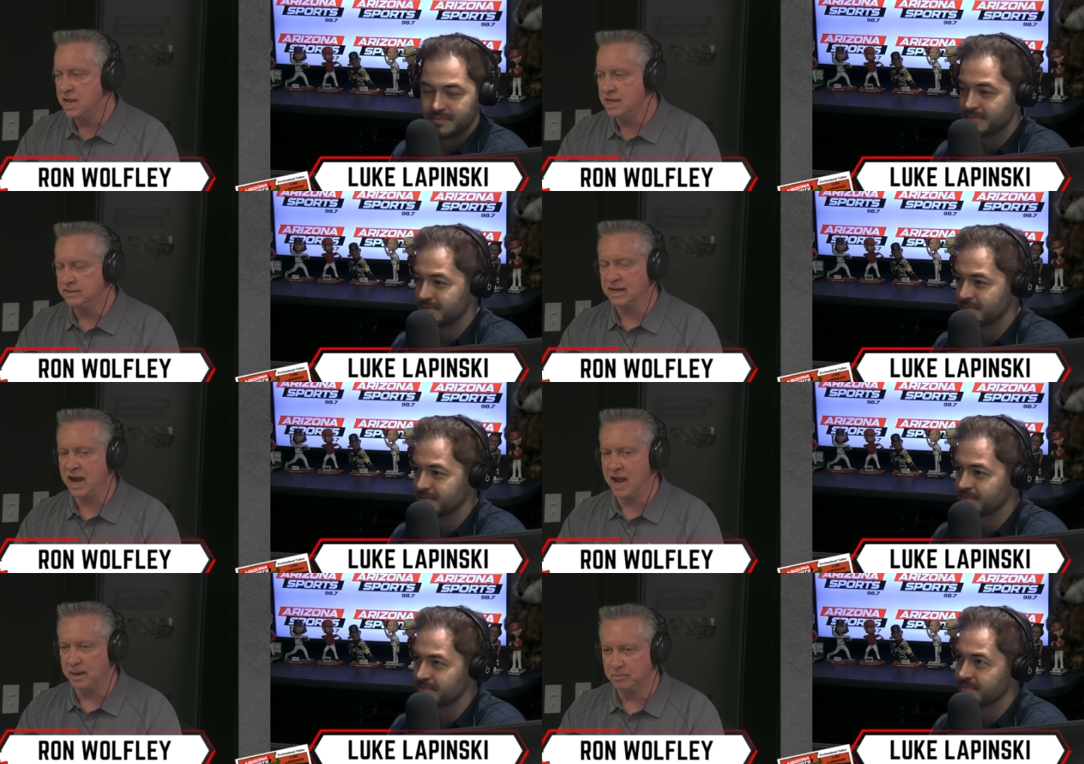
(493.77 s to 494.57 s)

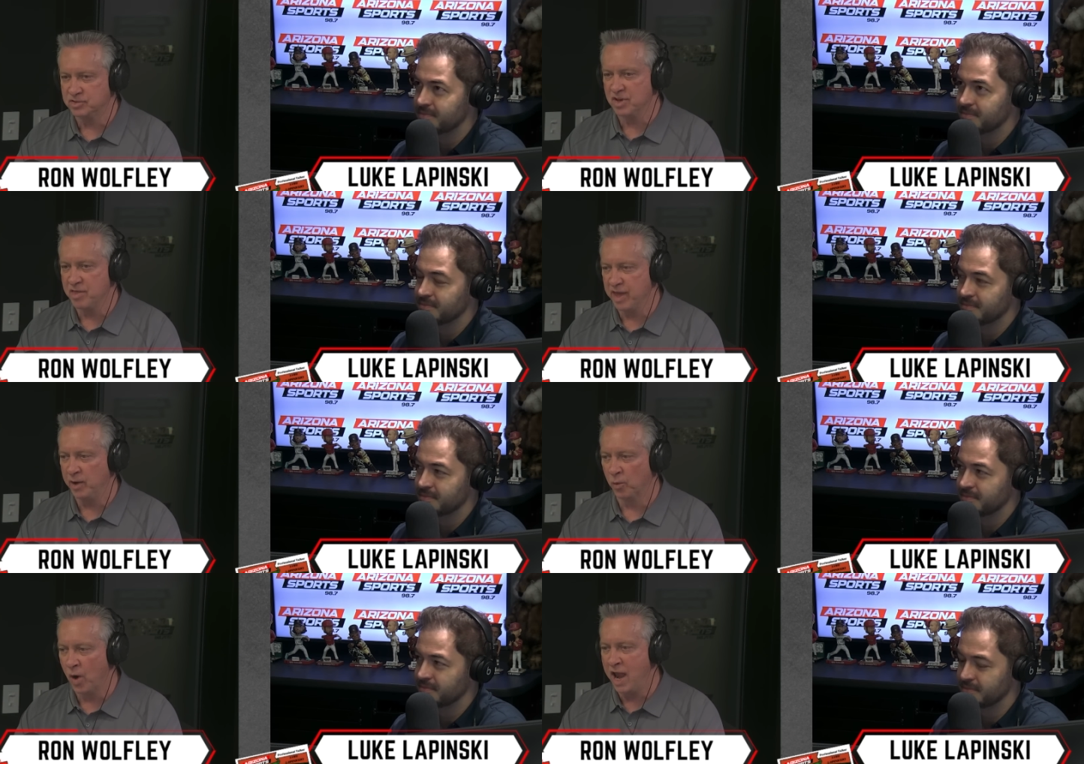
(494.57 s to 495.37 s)
Speaker 1: times they
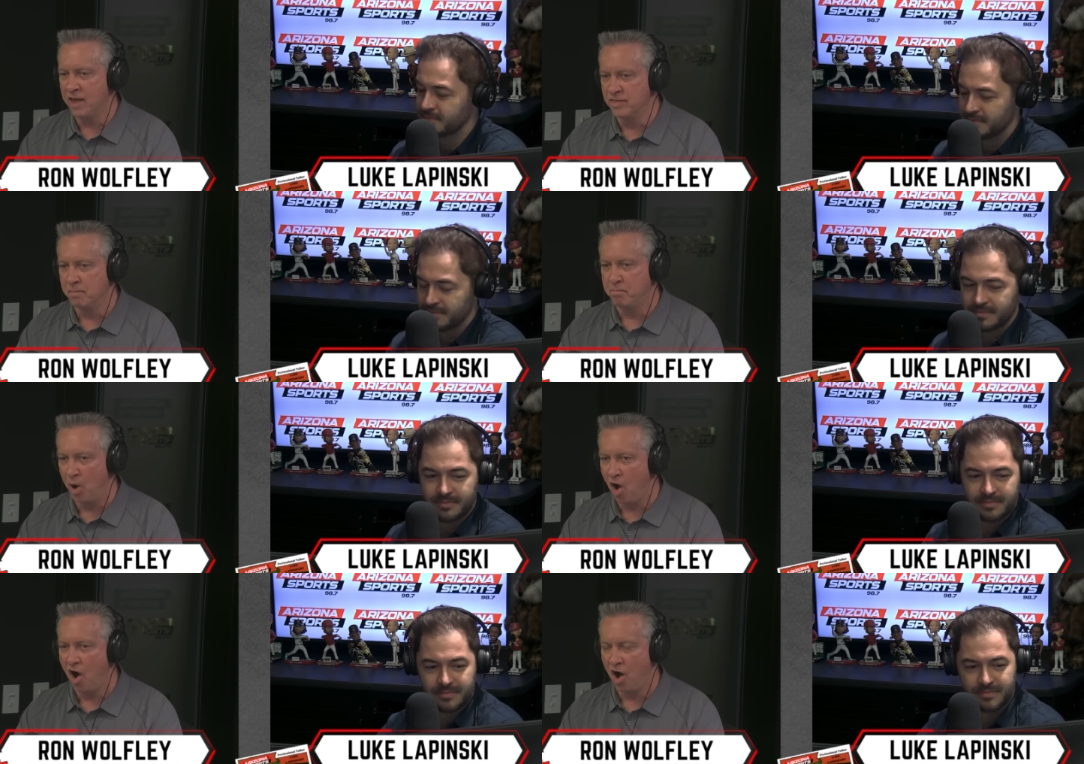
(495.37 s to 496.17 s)
ran the
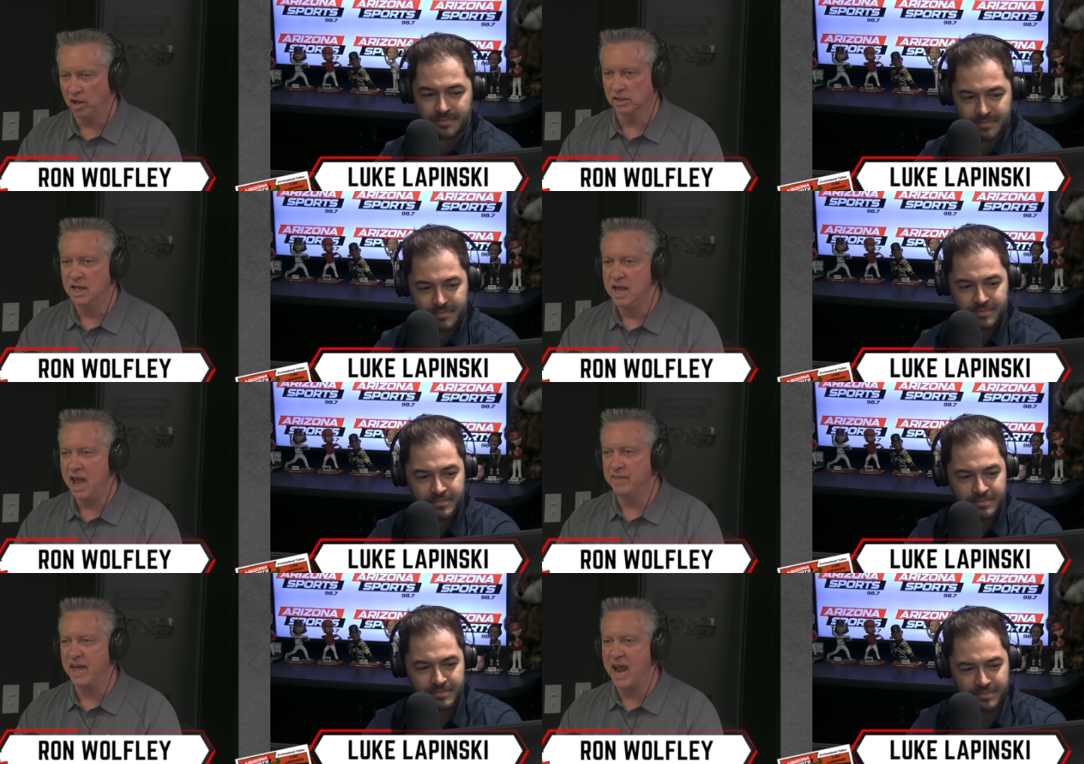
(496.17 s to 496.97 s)
ball, and
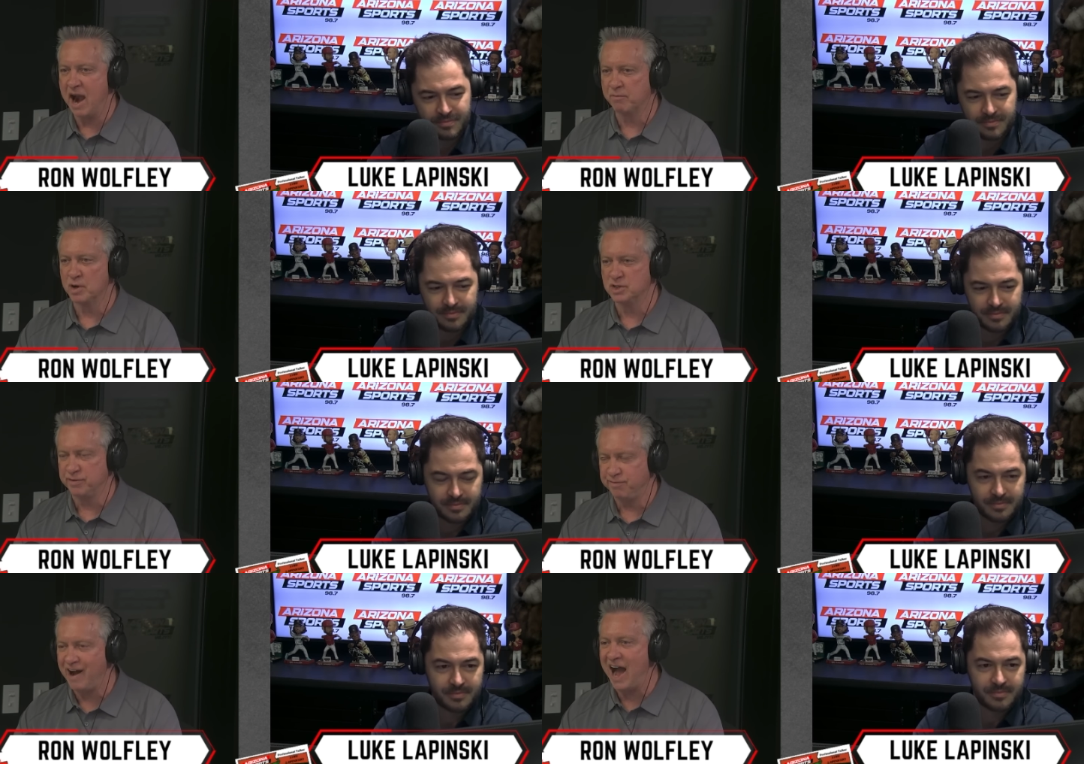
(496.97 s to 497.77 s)
they averaged
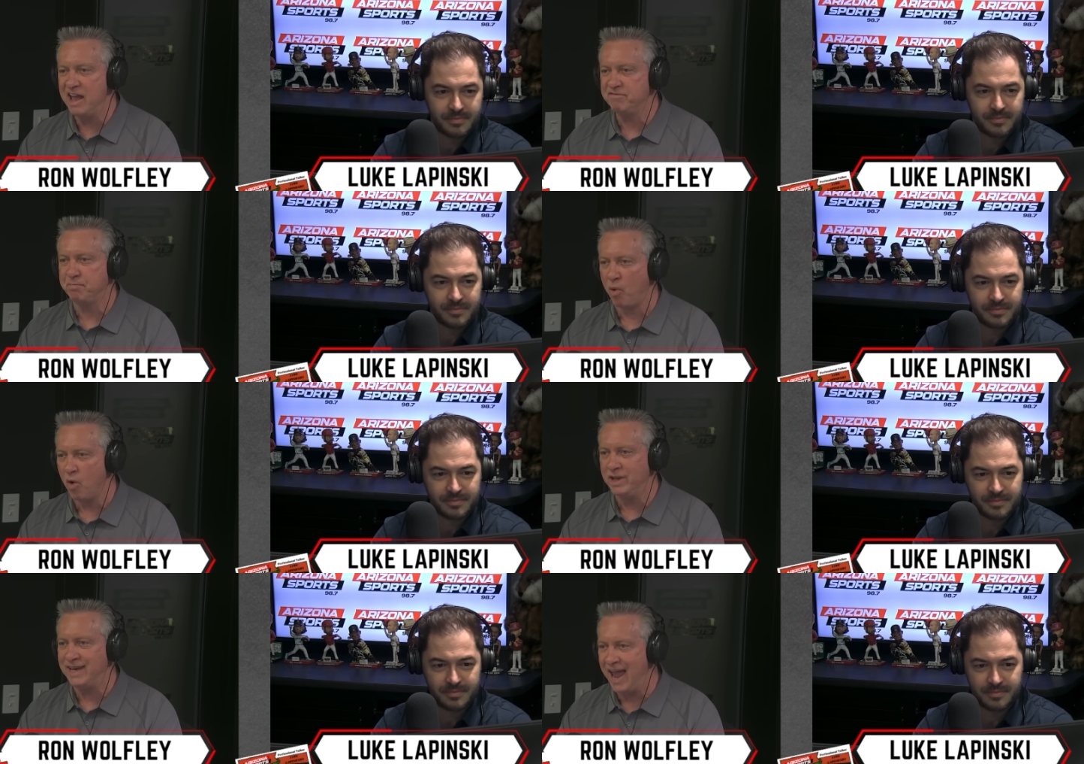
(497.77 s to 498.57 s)

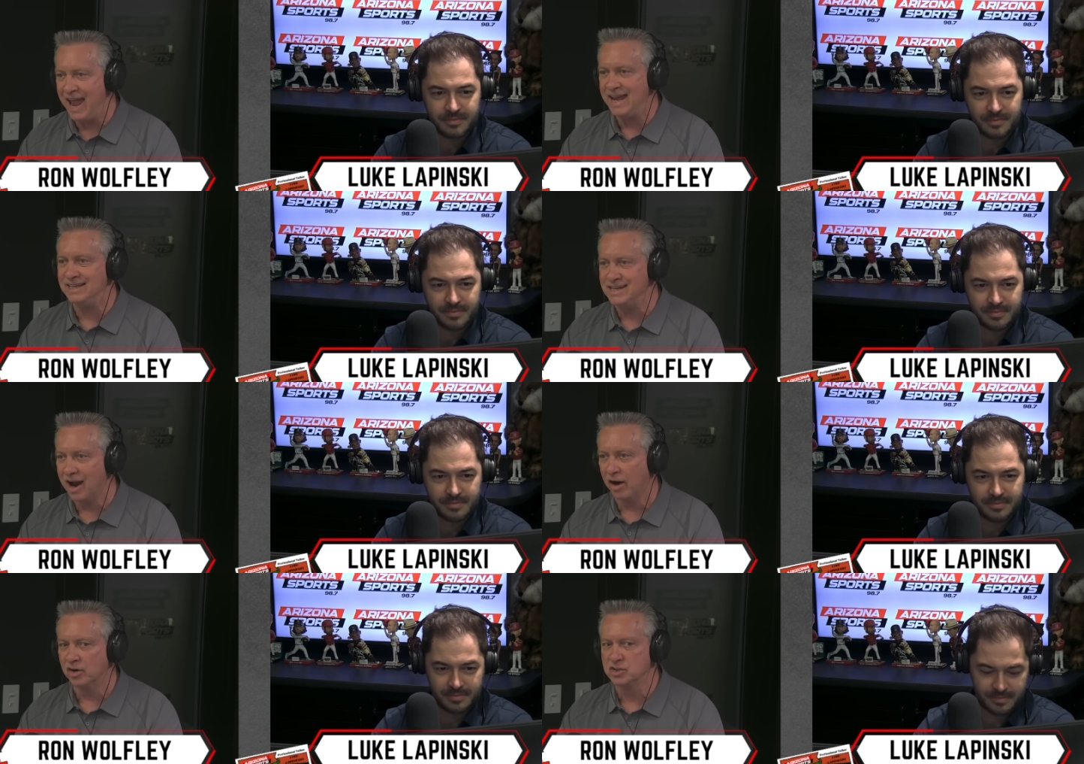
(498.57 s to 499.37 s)
5.8
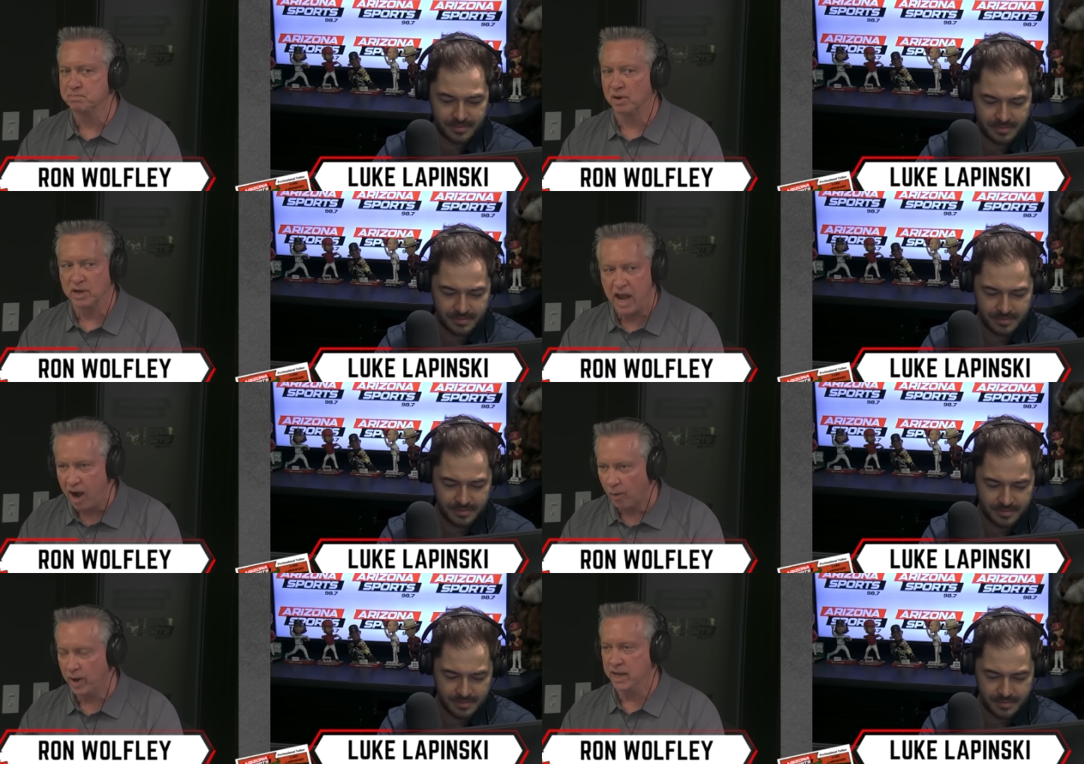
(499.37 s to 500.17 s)
yards per
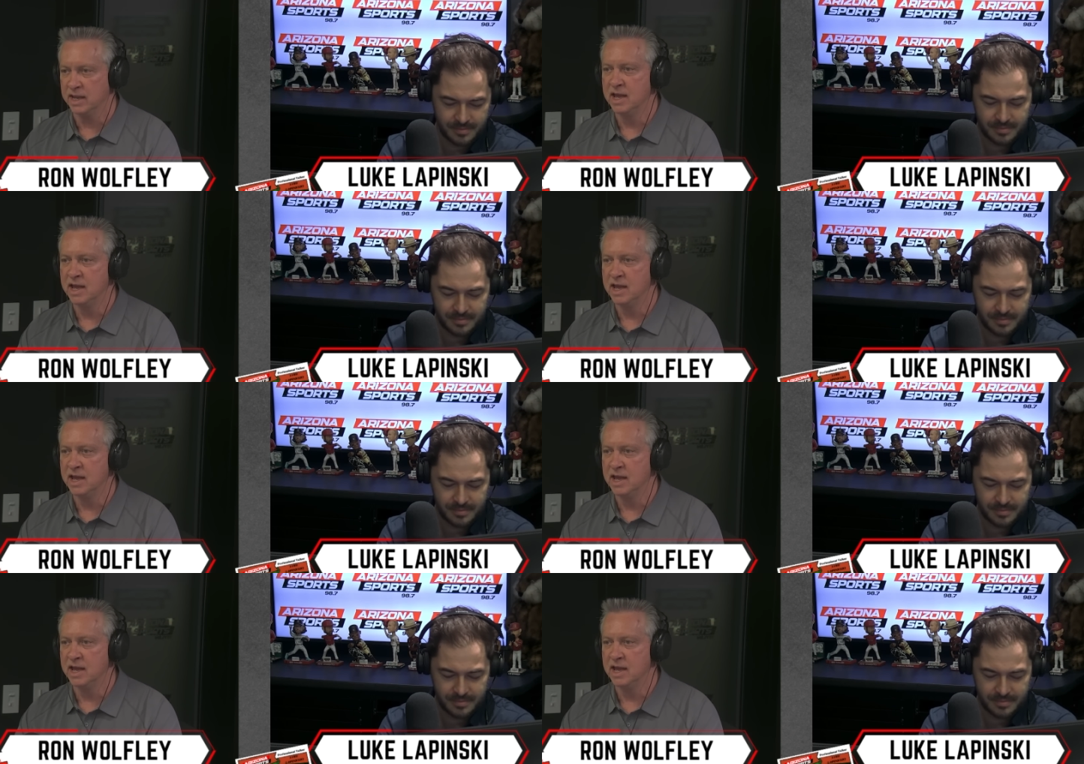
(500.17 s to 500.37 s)
carry.